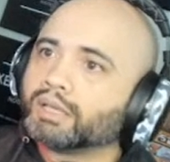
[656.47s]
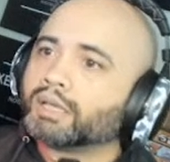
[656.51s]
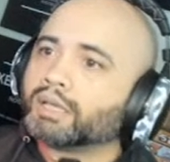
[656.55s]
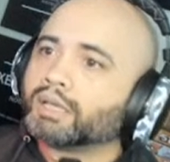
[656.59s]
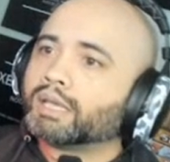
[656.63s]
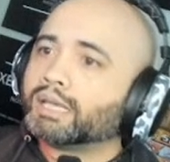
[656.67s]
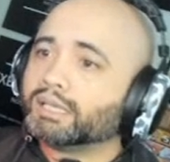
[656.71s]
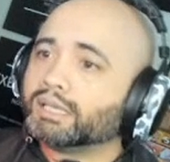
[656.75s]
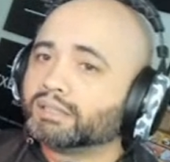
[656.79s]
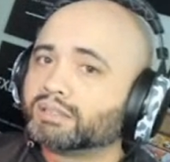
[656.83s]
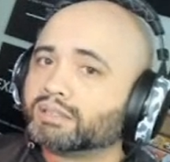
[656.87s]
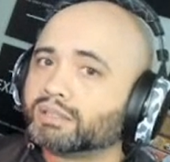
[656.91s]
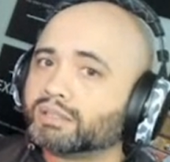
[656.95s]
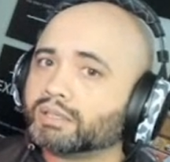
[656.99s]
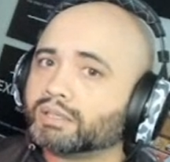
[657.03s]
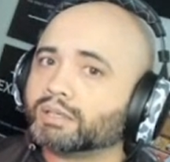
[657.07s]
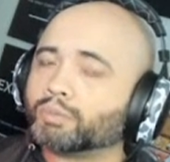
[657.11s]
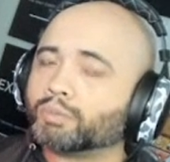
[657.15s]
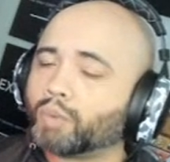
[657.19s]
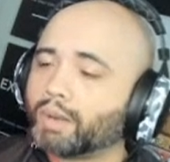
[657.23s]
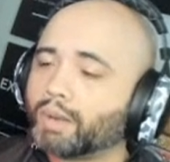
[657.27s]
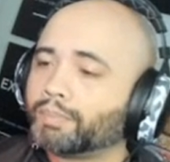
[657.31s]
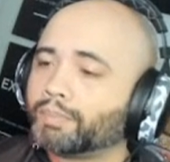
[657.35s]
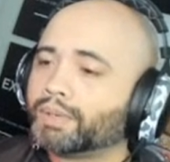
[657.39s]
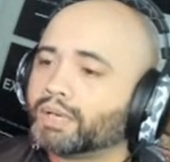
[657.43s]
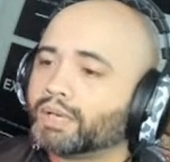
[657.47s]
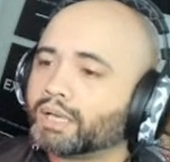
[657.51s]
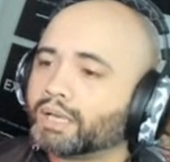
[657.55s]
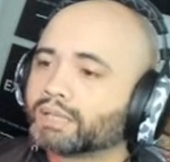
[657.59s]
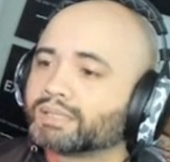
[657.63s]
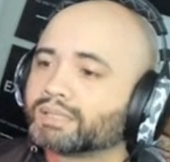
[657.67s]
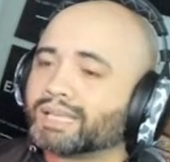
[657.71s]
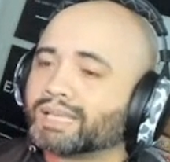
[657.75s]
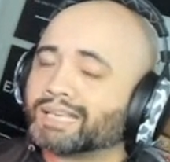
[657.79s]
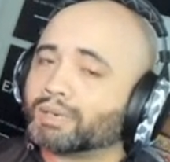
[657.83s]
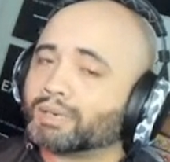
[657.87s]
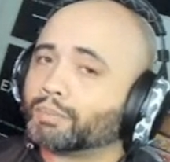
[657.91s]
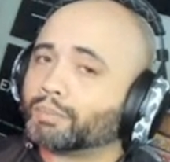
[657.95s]
his Weapon X
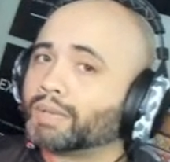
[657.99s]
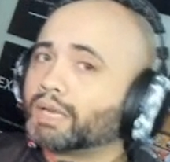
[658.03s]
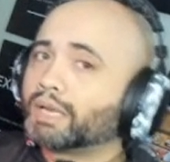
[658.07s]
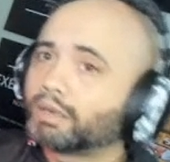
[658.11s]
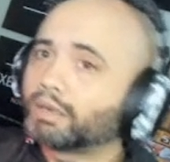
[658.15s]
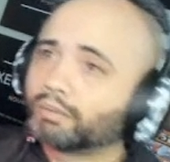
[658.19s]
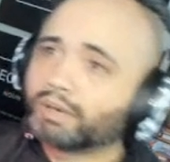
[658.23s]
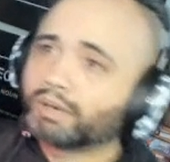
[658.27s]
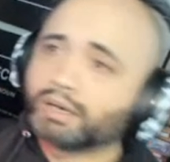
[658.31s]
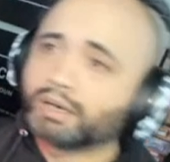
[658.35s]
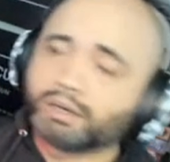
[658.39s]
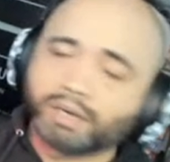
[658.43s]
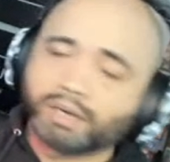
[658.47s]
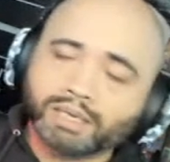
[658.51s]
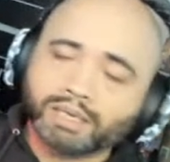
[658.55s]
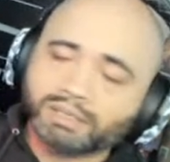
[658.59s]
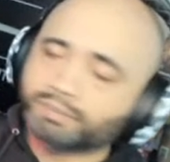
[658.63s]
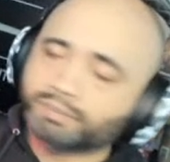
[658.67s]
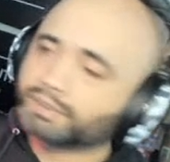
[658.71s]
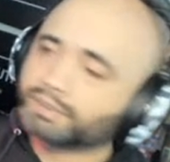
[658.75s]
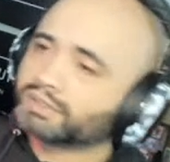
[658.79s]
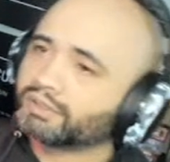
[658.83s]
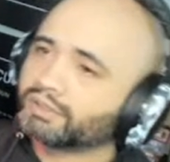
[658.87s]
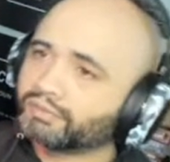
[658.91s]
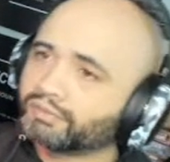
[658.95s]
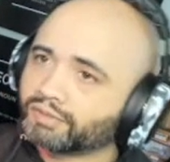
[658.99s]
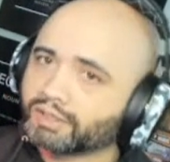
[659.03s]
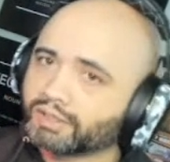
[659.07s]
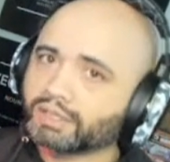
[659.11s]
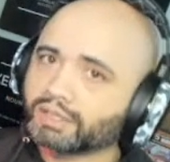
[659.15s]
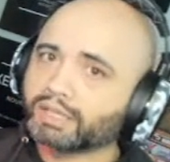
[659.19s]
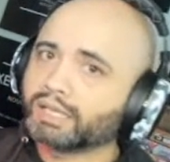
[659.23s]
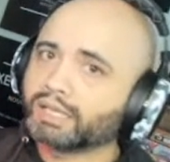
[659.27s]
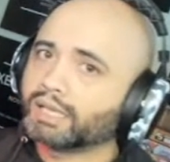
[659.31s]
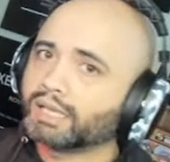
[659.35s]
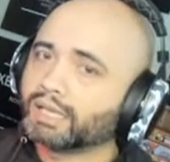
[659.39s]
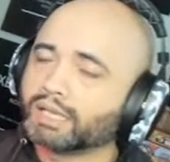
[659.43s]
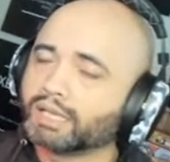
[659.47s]
and Omega Red are not
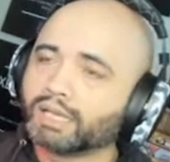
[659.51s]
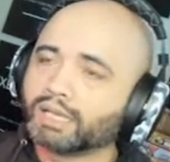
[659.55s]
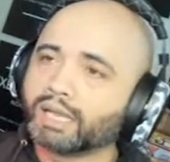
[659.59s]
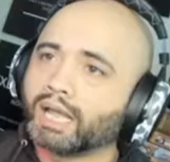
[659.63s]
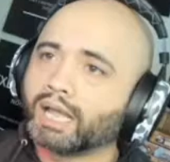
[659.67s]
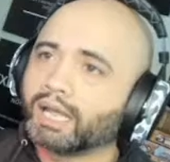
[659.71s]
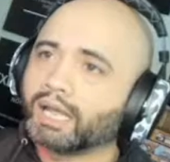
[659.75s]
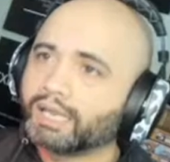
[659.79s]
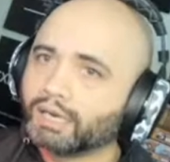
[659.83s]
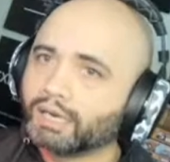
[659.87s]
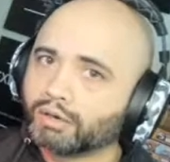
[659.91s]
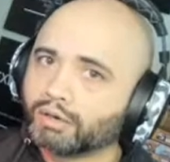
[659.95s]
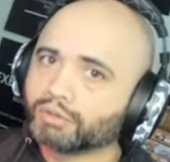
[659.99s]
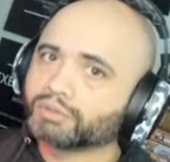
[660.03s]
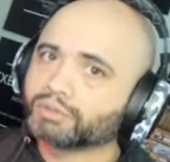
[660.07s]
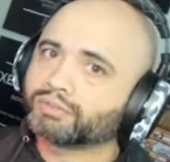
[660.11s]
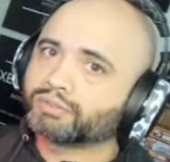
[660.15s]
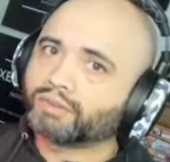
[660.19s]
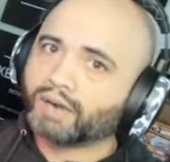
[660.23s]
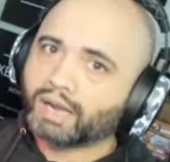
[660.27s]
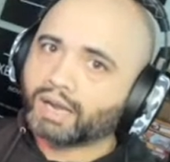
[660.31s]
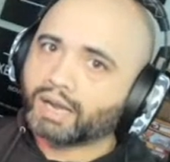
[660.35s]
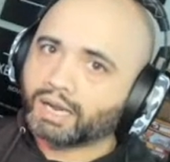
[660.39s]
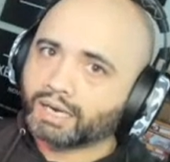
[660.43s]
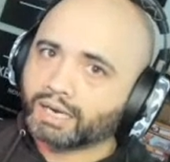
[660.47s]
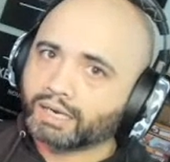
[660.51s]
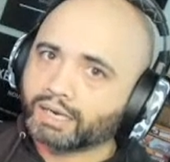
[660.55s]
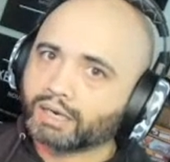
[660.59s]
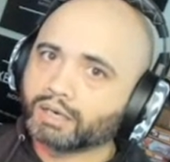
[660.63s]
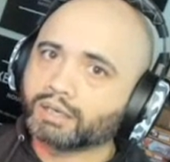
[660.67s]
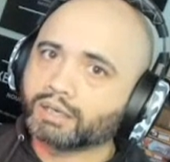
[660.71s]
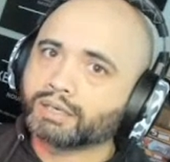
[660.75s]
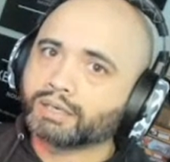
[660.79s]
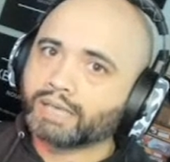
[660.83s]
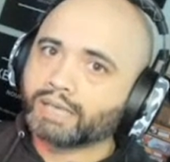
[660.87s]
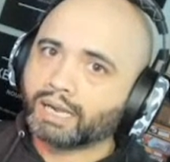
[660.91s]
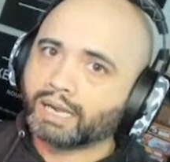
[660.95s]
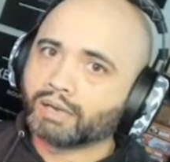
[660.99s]
specifically a Heroes for Hire
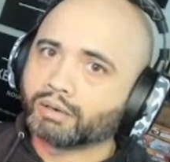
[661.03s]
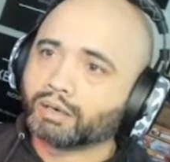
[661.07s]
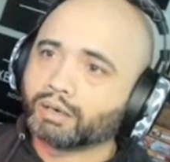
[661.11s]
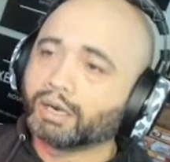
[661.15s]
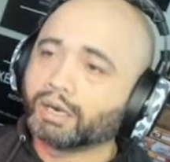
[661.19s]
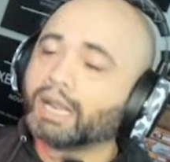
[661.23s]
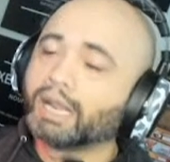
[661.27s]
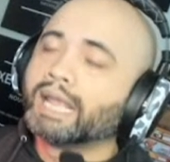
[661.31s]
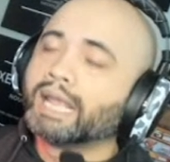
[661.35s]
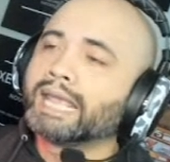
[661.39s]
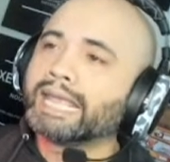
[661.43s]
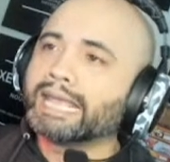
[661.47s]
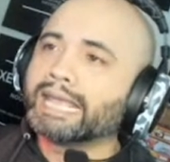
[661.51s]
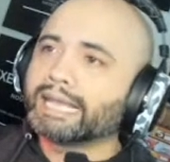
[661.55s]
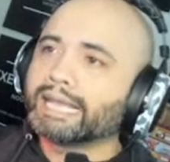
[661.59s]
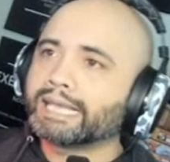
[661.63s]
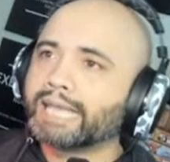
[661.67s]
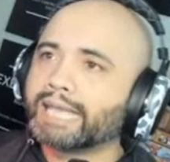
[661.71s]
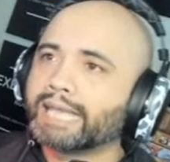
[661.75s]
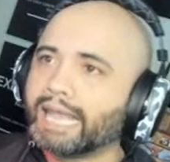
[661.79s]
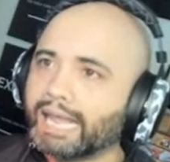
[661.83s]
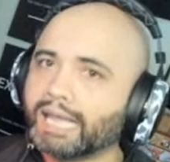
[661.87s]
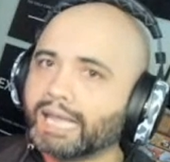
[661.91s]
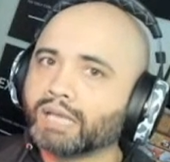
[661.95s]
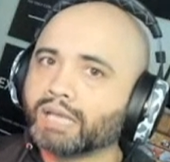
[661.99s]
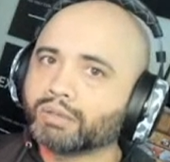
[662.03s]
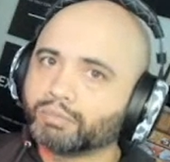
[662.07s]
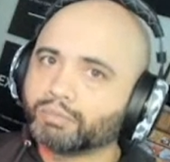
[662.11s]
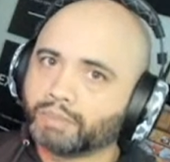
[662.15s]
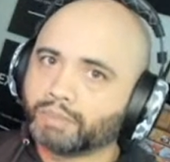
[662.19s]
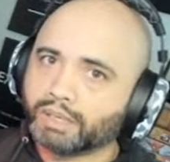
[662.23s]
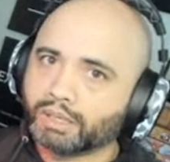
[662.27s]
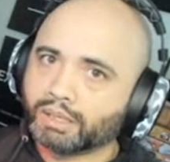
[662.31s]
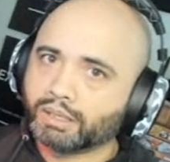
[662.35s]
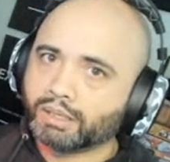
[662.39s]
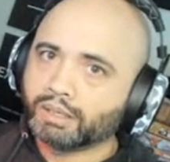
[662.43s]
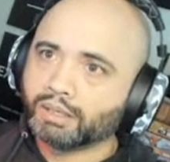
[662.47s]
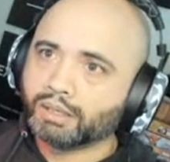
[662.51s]
counter. It can
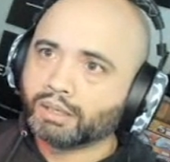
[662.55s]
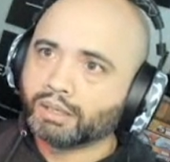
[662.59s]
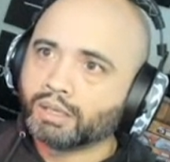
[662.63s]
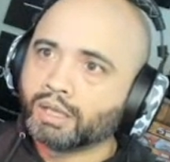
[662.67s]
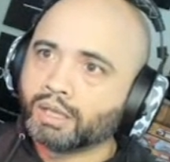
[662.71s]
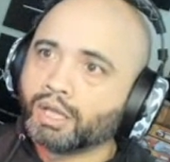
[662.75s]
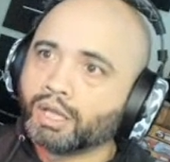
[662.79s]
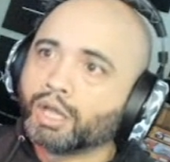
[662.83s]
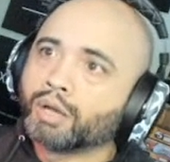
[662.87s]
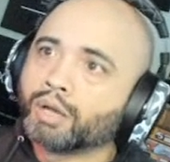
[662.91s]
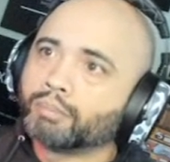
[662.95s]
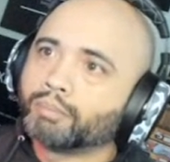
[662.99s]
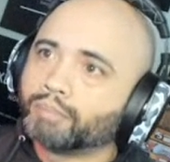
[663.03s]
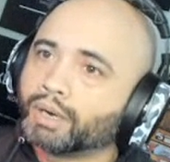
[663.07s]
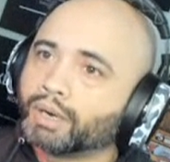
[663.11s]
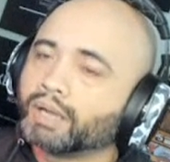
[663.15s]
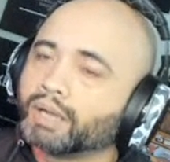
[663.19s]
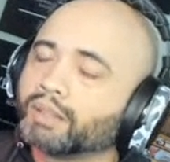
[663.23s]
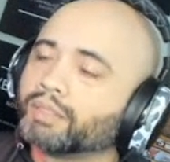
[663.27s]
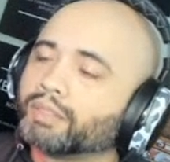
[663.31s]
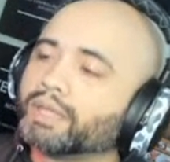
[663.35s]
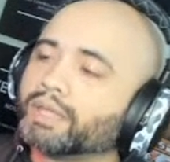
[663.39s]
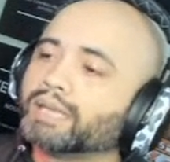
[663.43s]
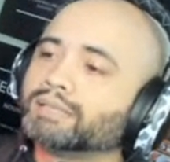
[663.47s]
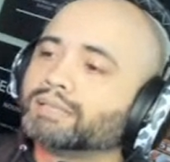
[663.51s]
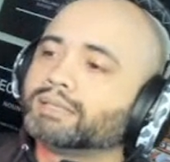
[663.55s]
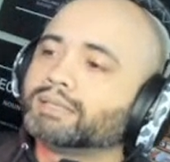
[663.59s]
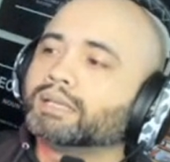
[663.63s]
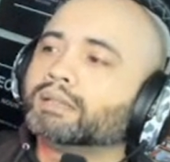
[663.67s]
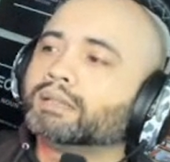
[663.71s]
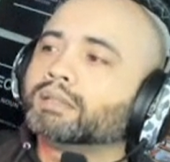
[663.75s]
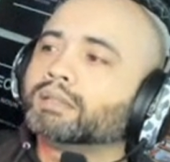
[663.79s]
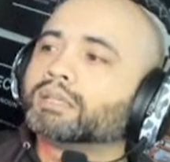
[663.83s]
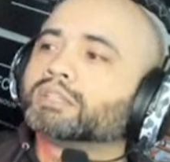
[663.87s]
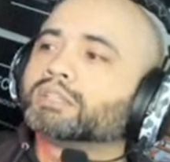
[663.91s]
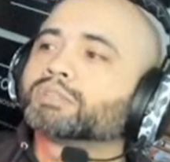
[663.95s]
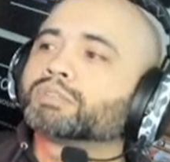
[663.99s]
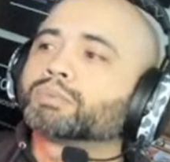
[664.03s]
be, but they did
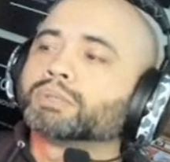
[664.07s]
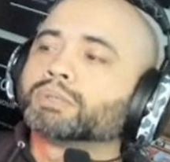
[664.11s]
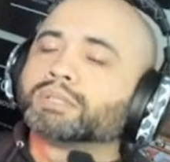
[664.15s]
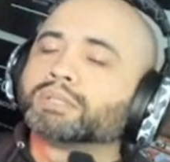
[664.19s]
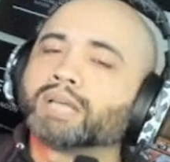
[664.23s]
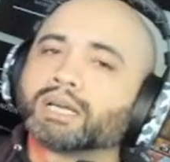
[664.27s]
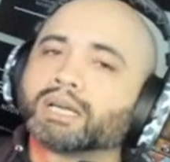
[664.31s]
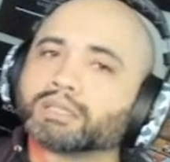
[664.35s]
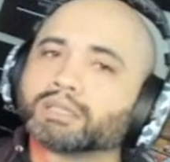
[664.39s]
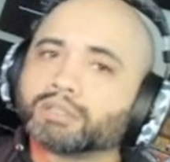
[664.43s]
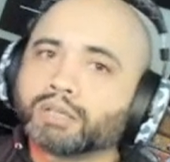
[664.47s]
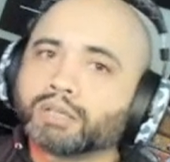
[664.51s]
this with Dr.